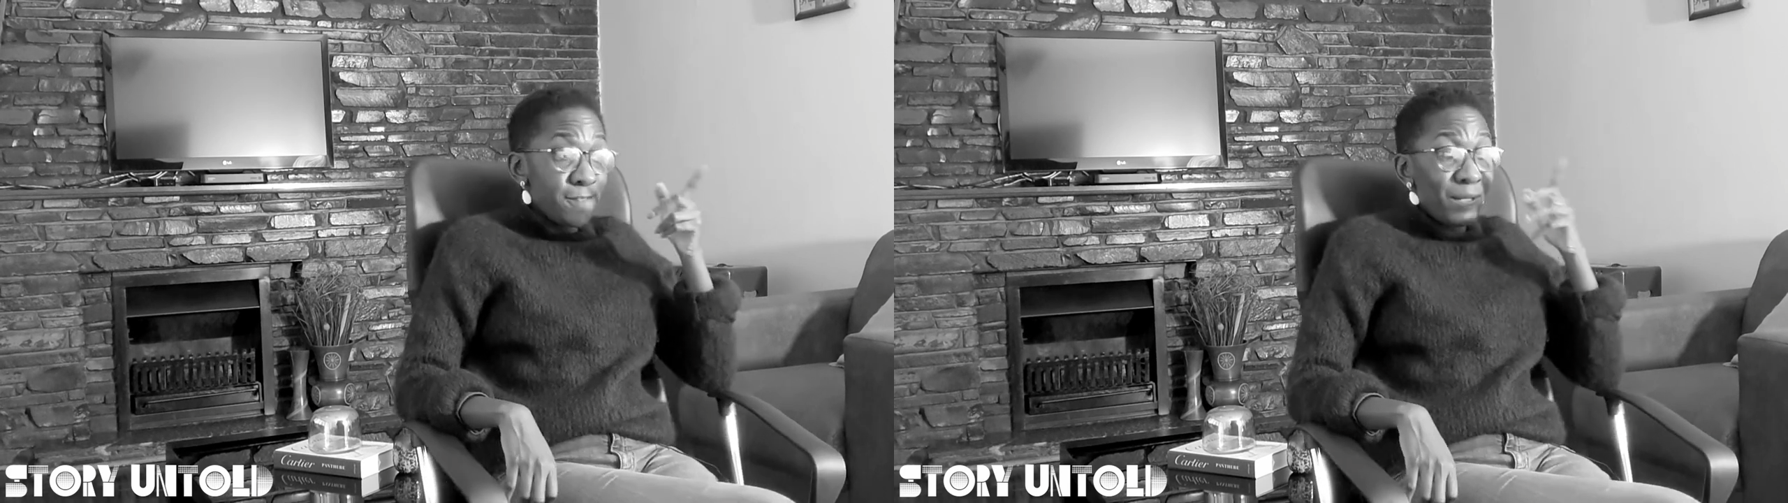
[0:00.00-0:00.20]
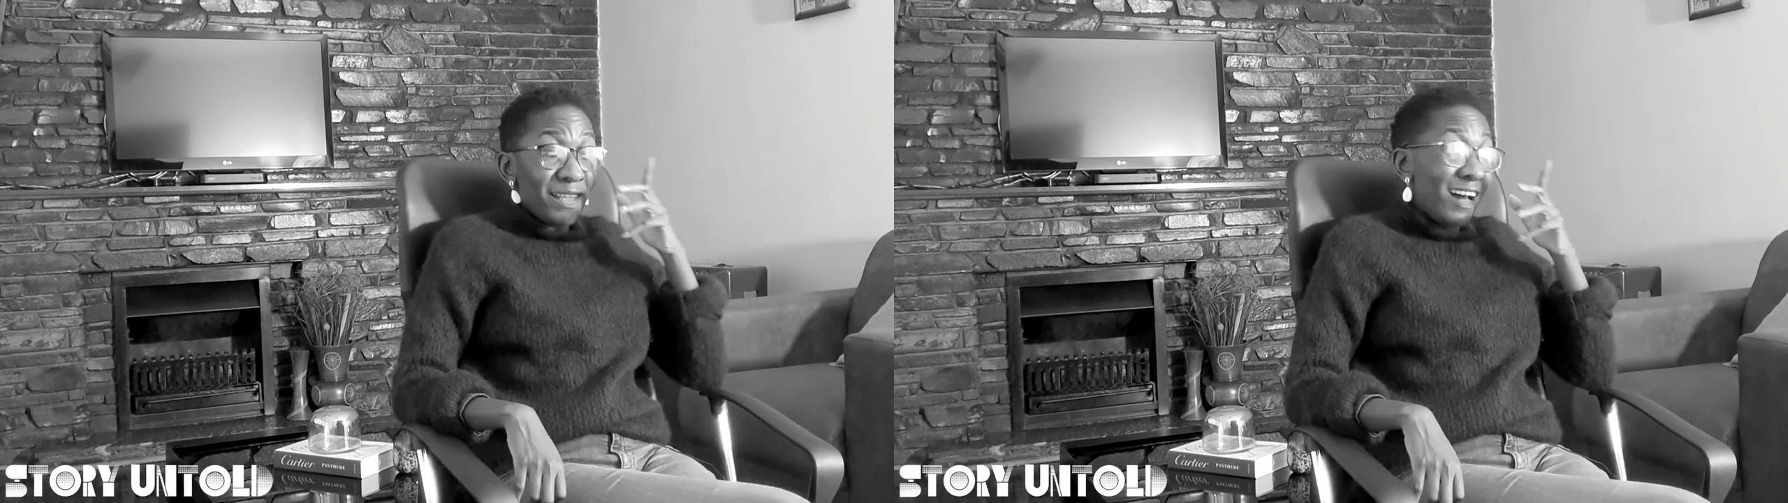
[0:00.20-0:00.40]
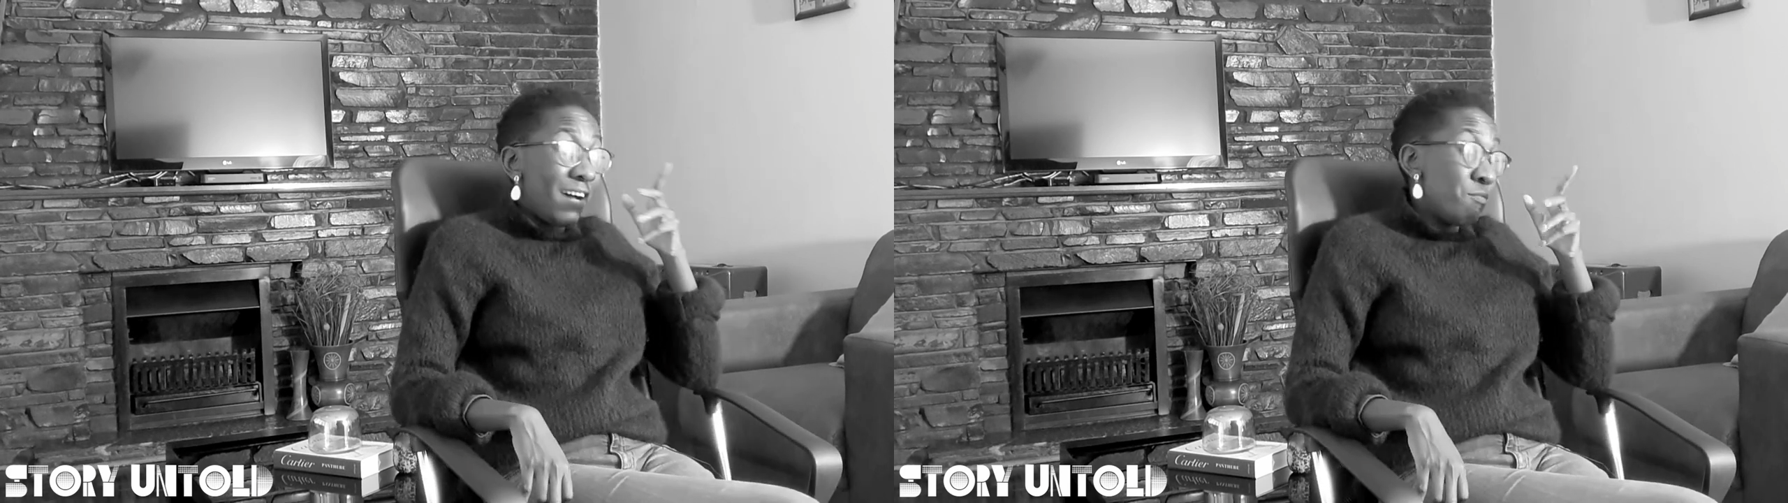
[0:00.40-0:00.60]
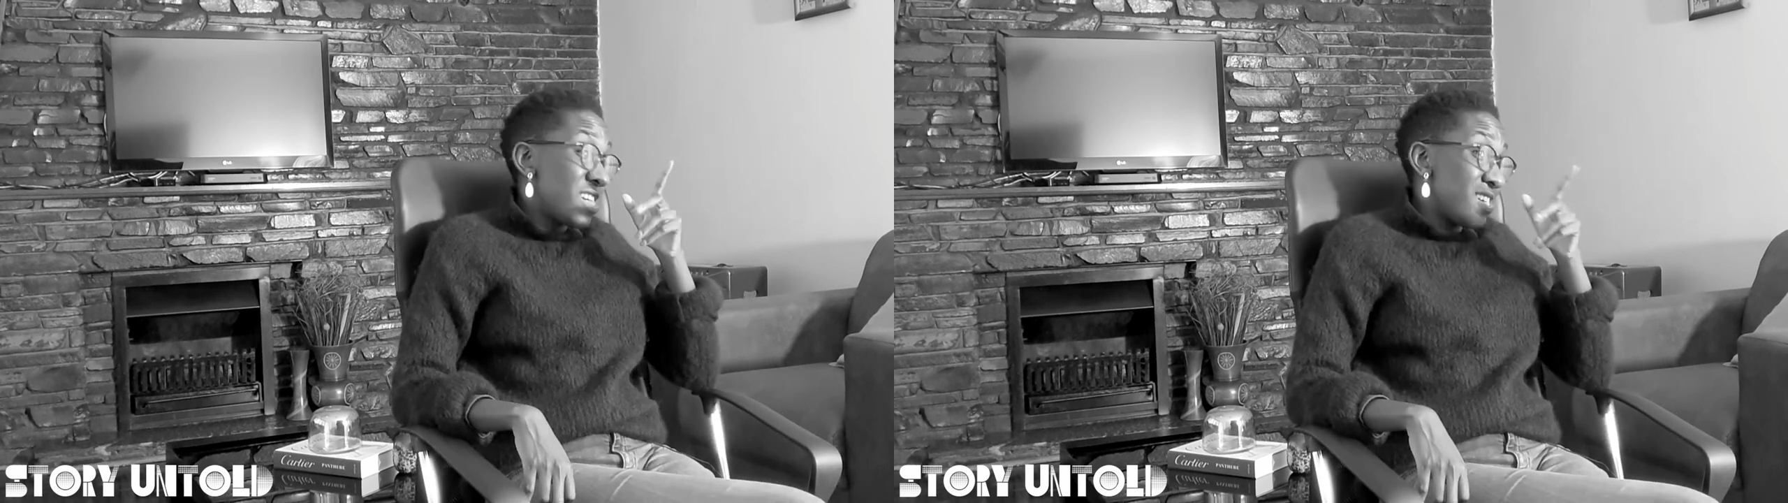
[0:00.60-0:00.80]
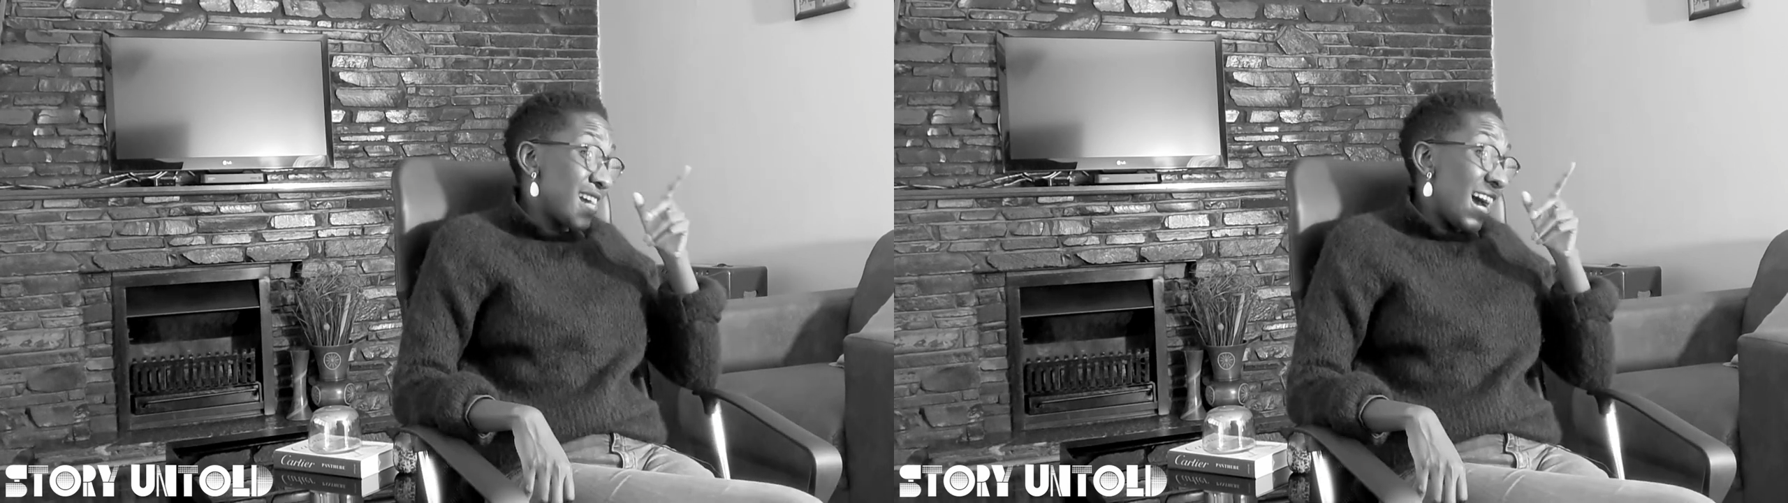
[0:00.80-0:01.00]
but the
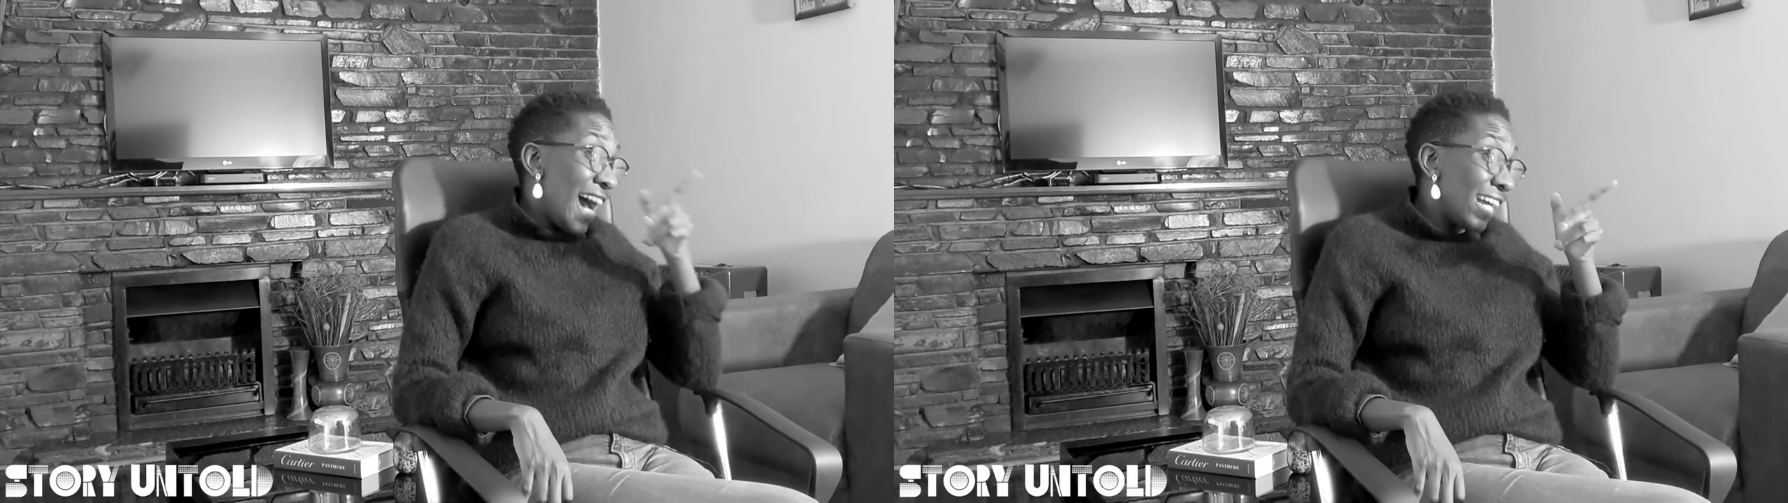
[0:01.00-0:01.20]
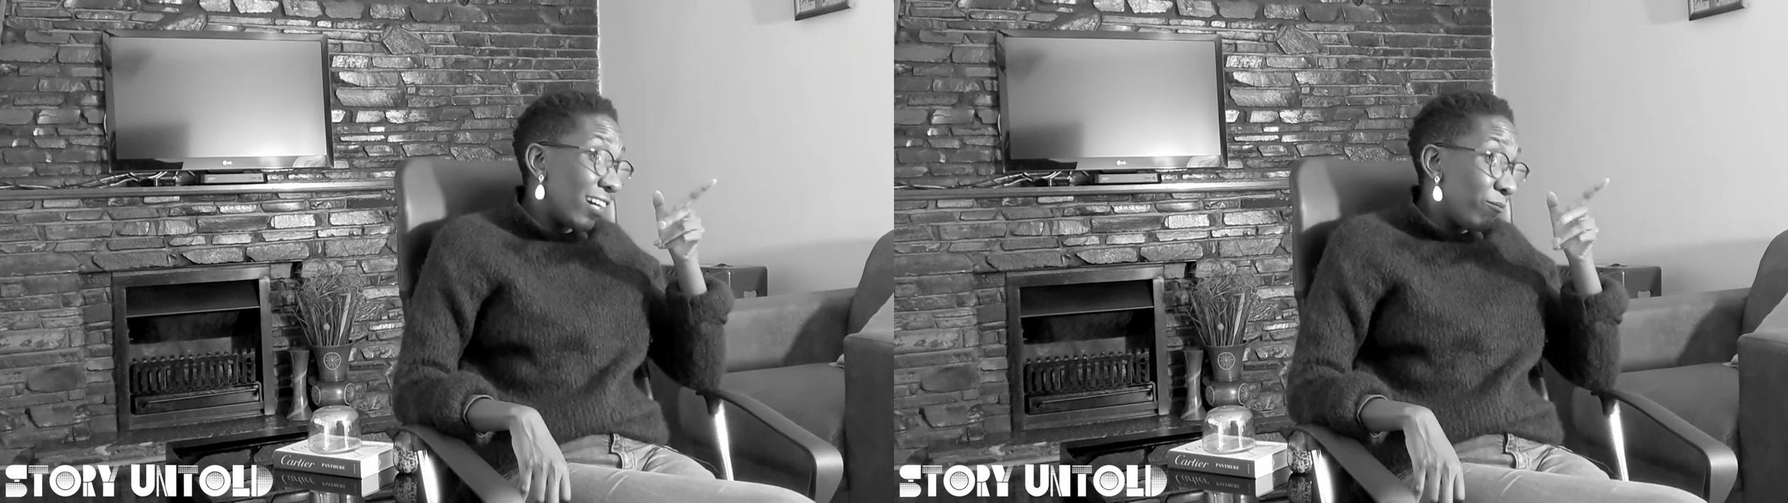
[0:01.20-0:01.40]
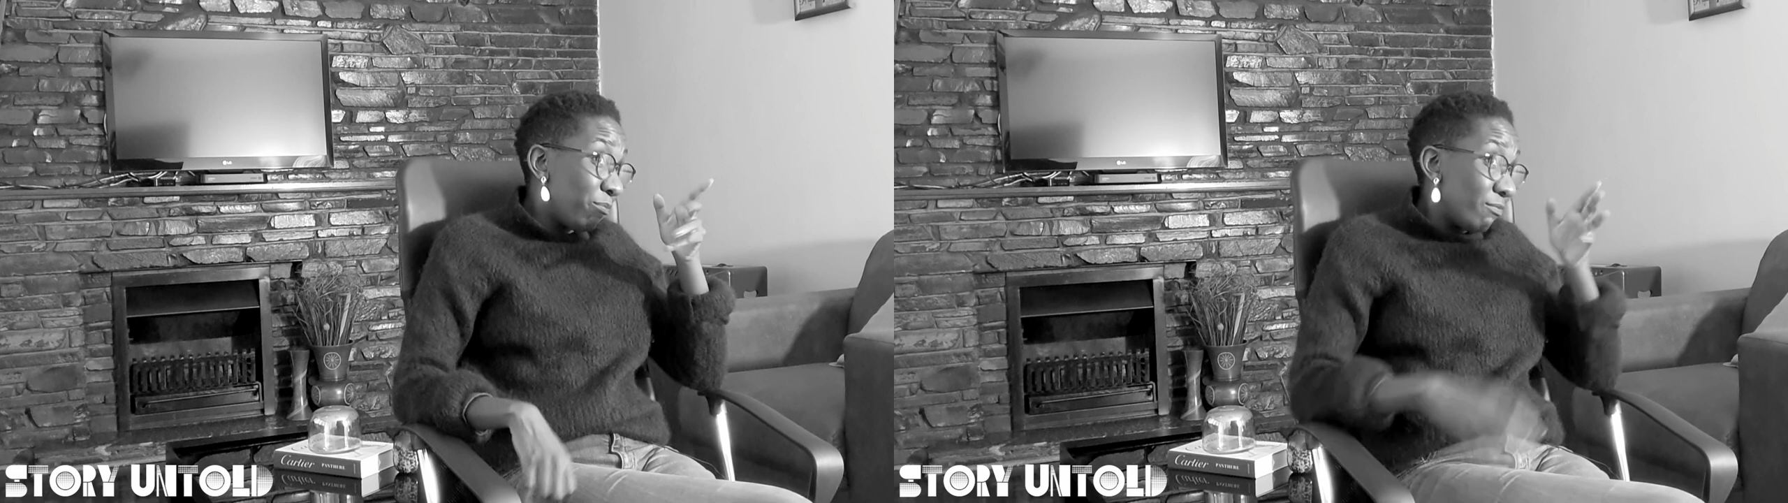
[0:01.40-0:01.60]
margins are higher,